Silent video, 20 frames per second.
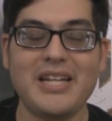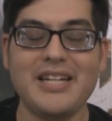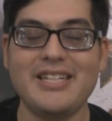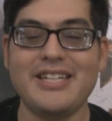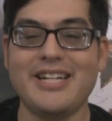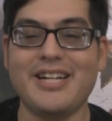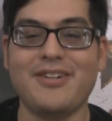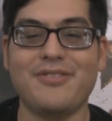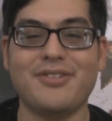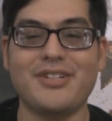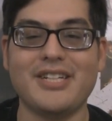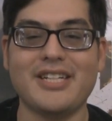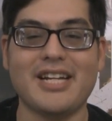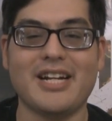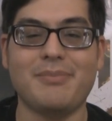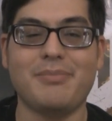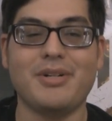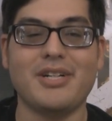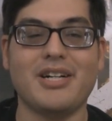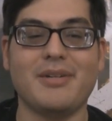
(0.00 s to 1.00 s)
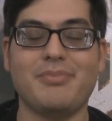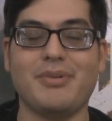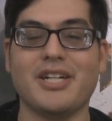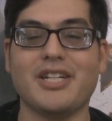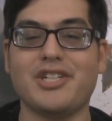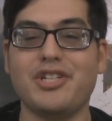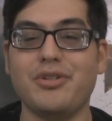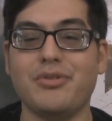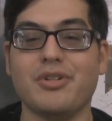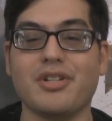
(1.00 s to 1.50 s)
Where you got to put up
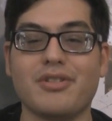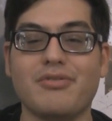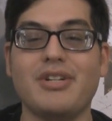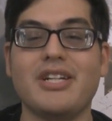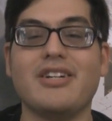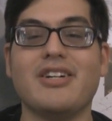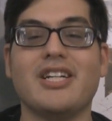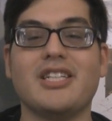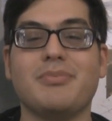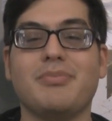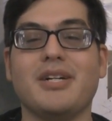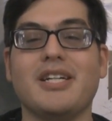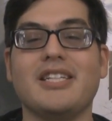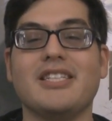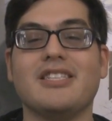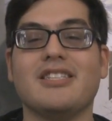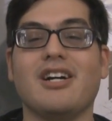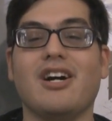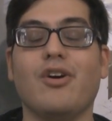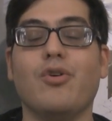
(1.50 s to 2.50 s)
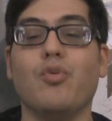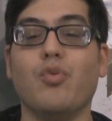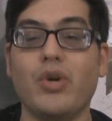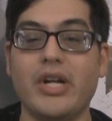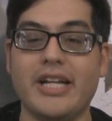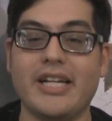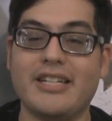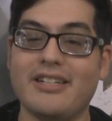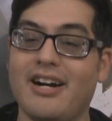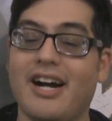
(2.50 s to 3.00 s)
like 2 or 3 Let's Plays a
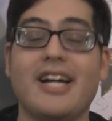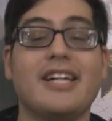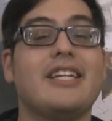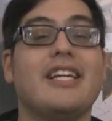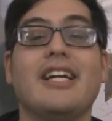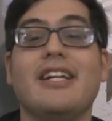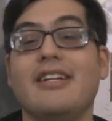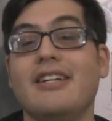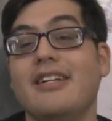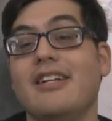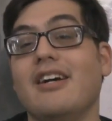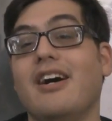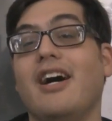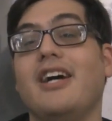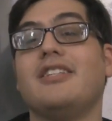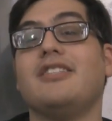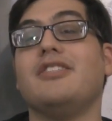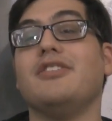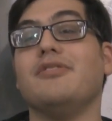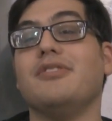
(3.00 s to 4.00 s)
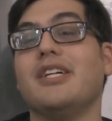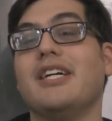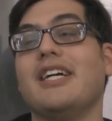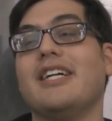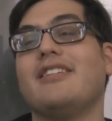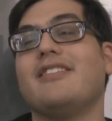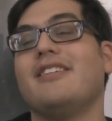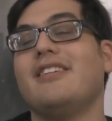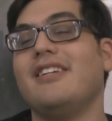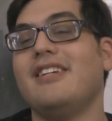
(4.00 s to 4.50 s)
week. I cannot do
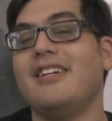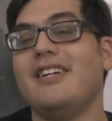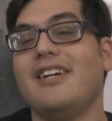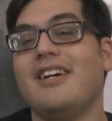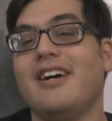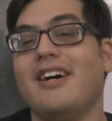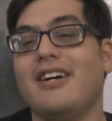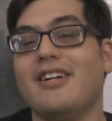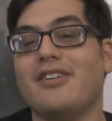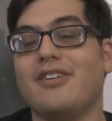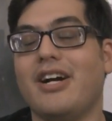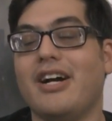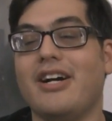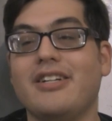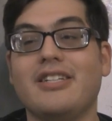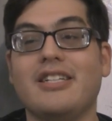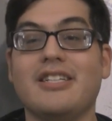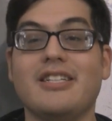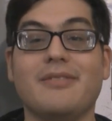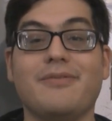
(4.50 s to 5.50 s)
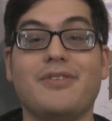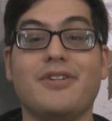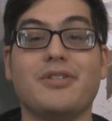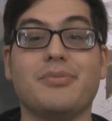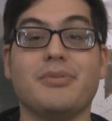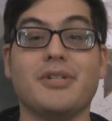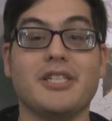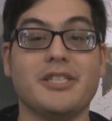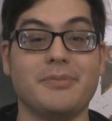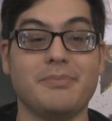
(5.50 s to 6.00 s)
that. I don't I did it in the
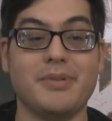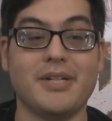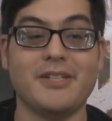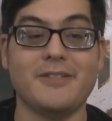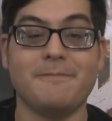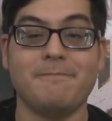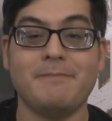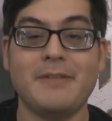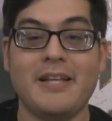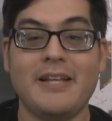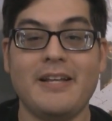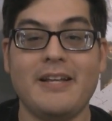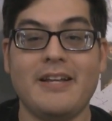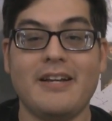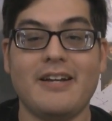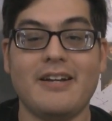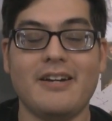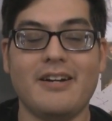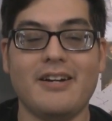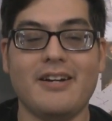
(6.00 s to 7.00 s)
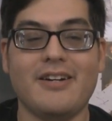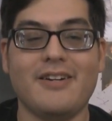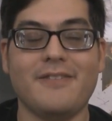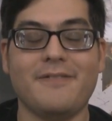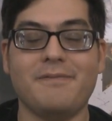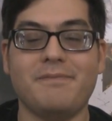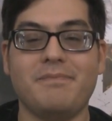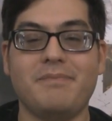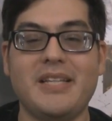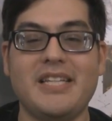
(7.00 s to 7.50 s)
first place, but
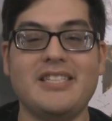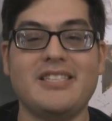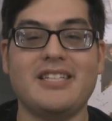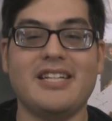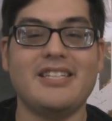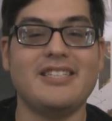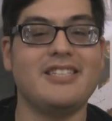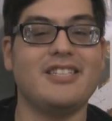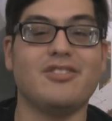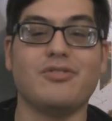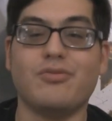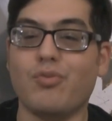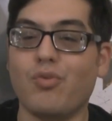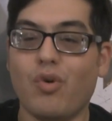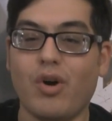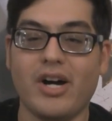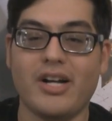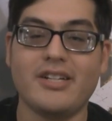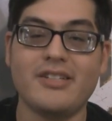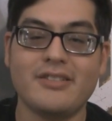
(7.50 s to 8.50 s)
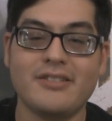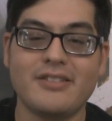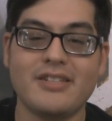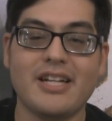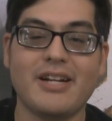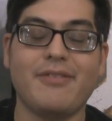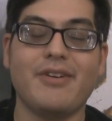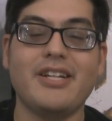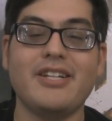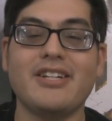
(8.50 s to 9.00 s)
these days, just one.
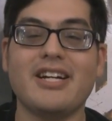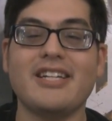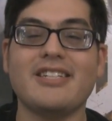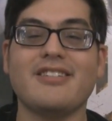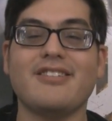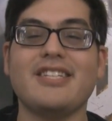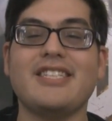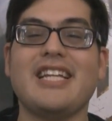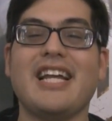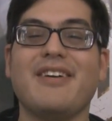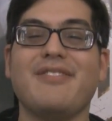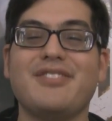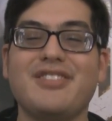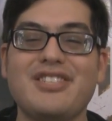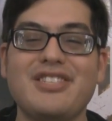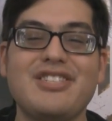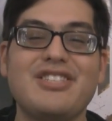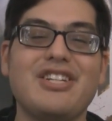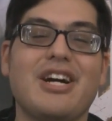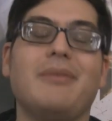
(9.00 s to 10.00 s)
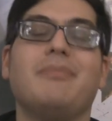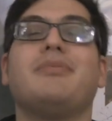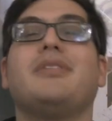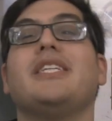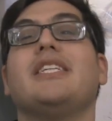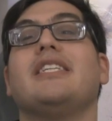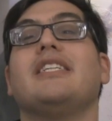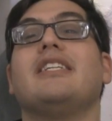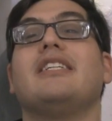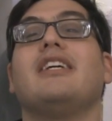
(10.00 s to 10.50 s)
That way you guys at least have
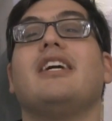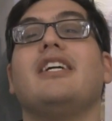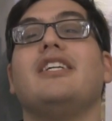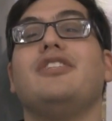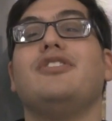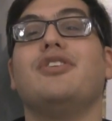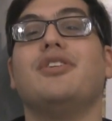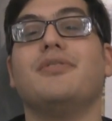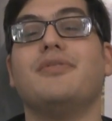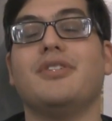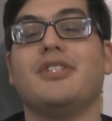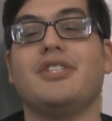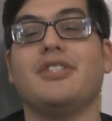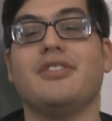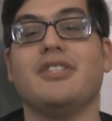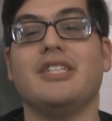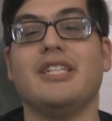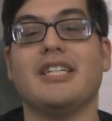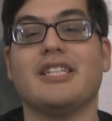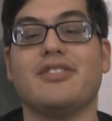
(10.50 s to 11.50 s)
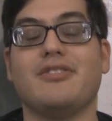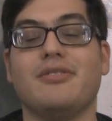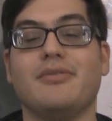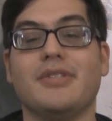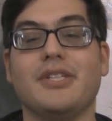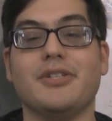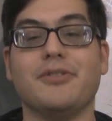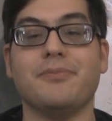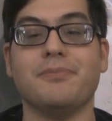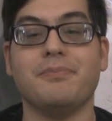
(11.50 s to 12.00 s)
something to tide you over until the next
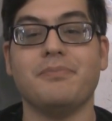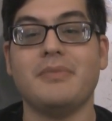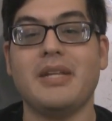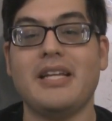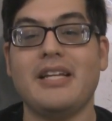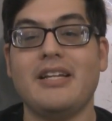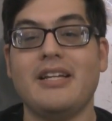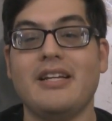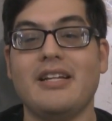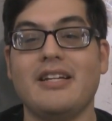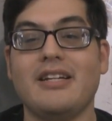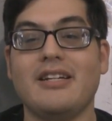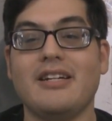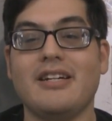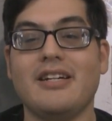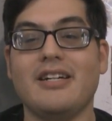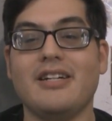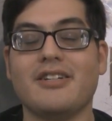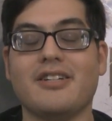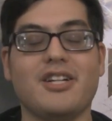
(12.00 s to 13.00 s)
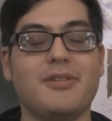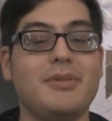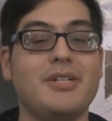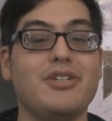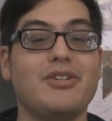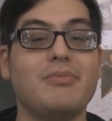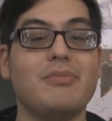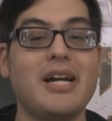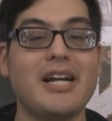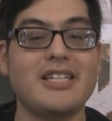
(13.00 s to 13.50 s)
review. Gonna be
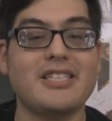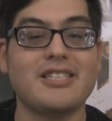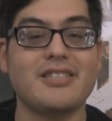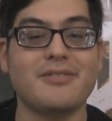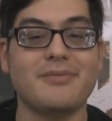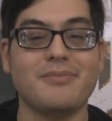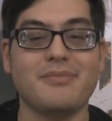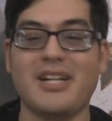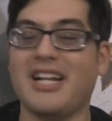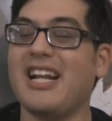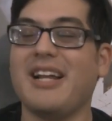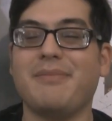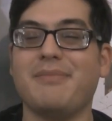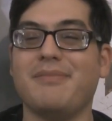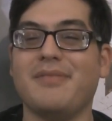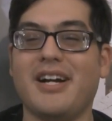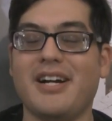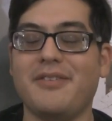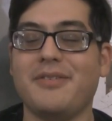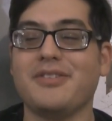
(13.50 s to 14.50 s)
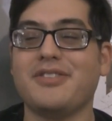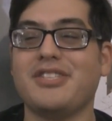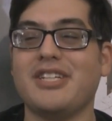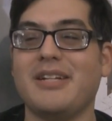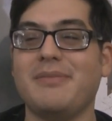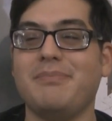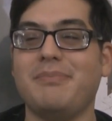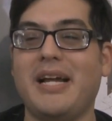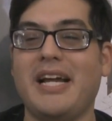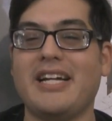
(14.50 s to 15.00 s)
doing I almost
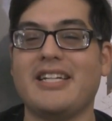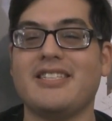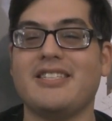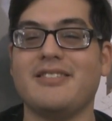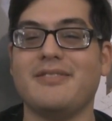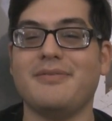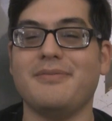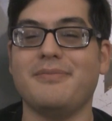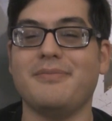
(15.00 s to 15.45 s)
said Max